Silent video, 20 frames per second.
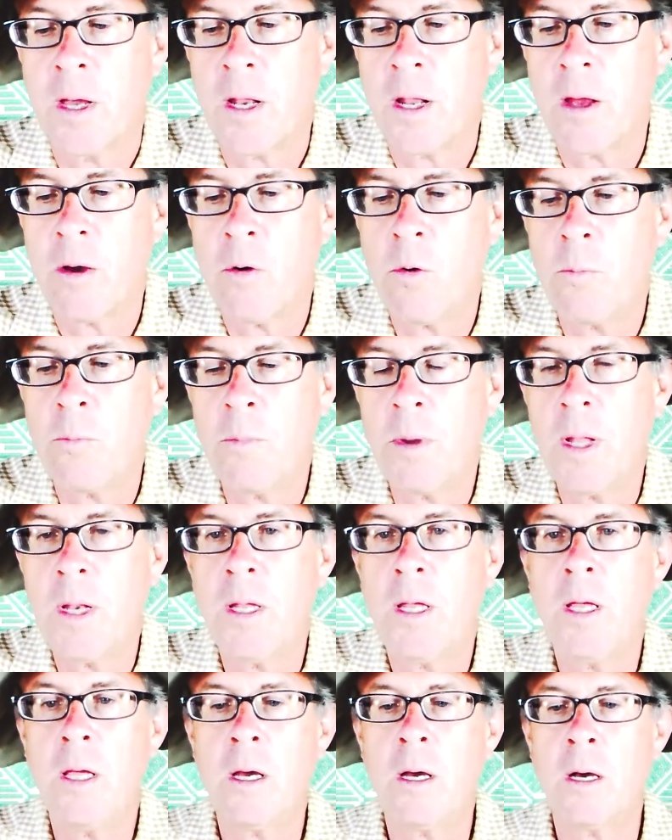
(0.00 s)
and I hope
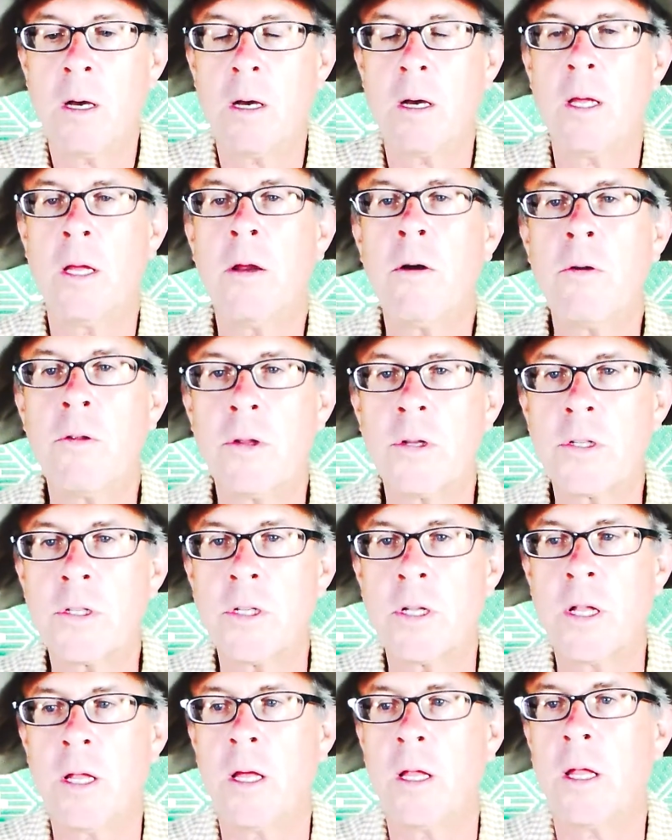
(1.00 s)
many uh, hear
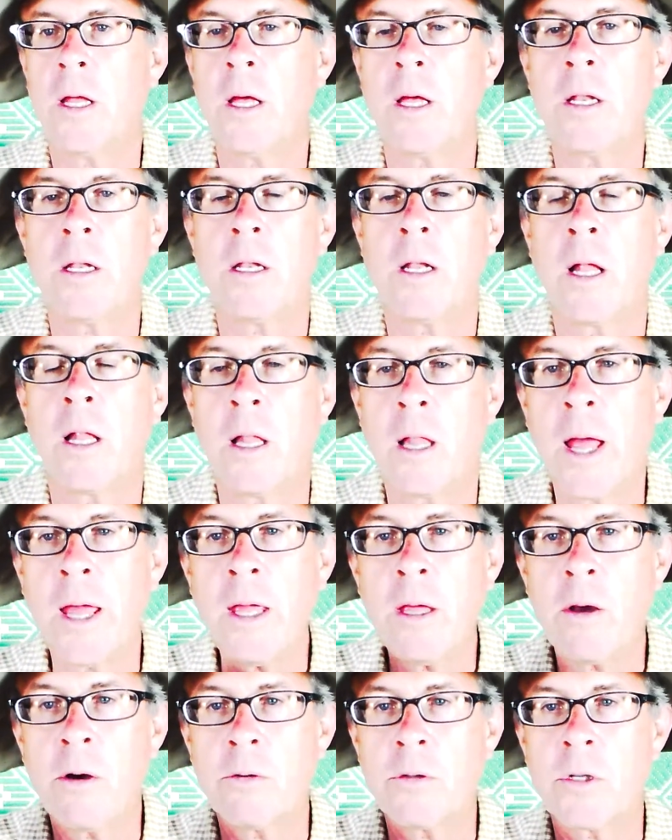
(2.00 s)
this and, and, and a
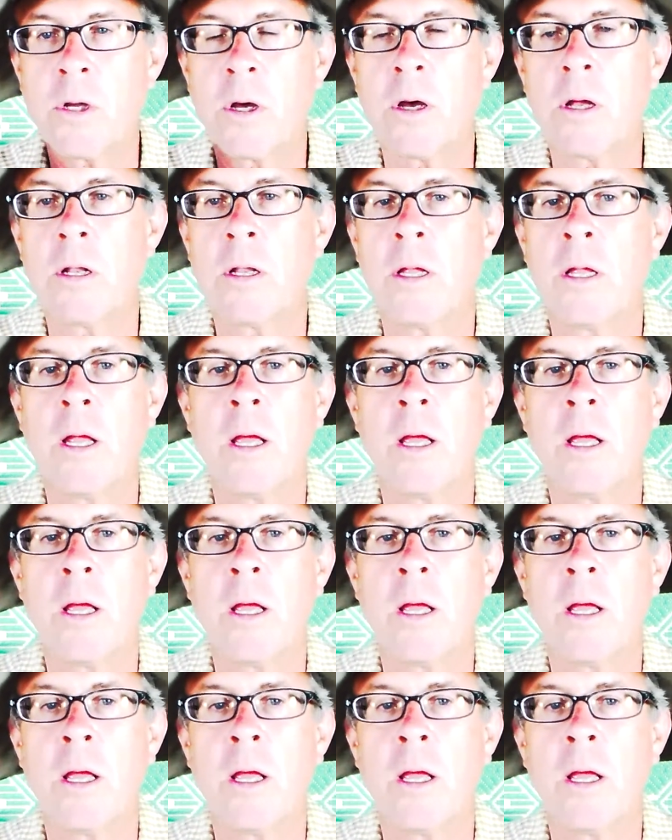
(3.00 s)
light goes on.